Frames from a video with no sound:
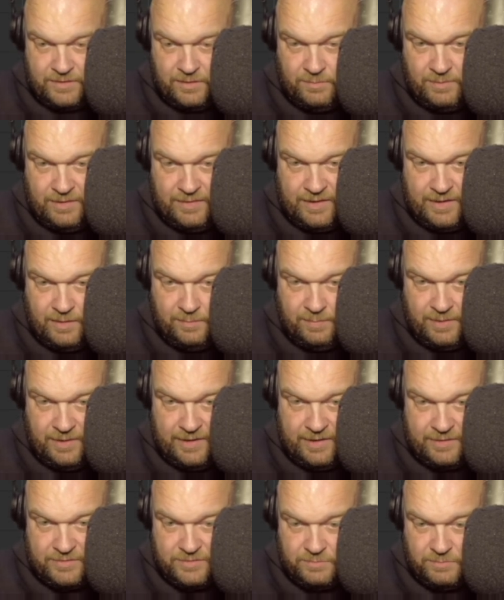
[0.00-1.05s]
Don't know why they're not
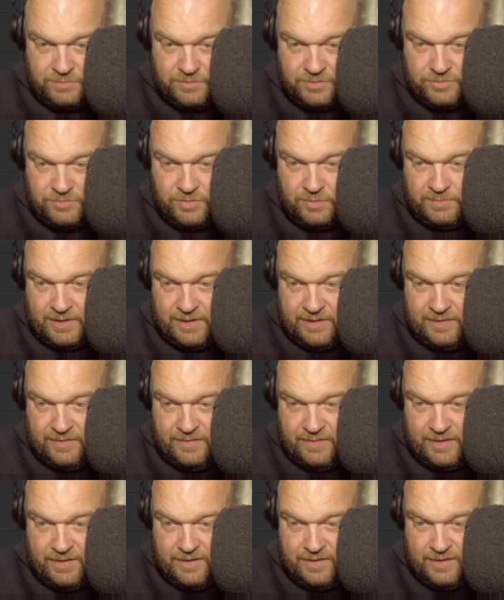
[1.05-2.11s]
playing, so we'll just drop that
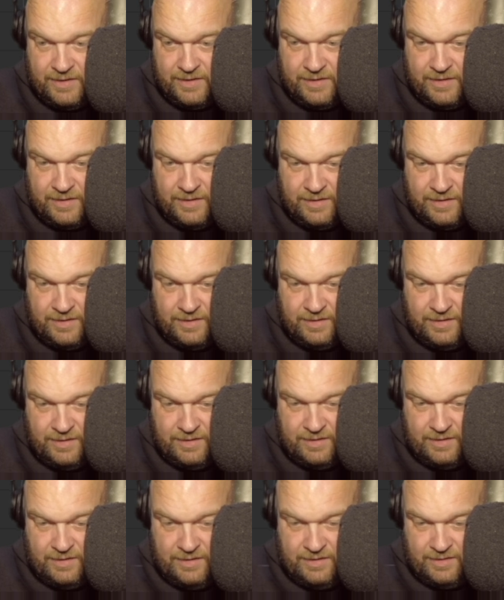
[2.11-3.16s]
in there,
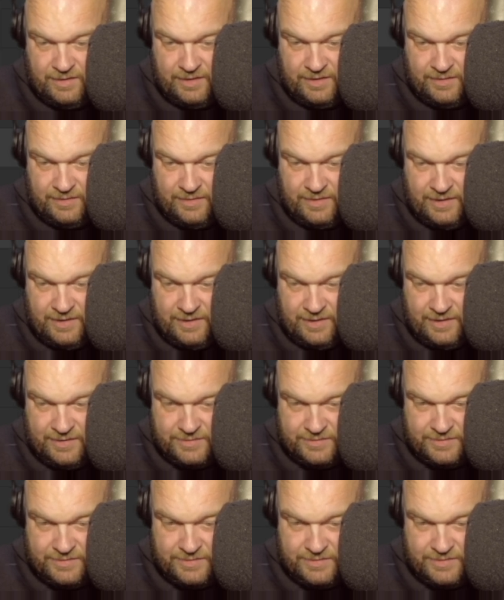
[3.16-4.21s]
like that.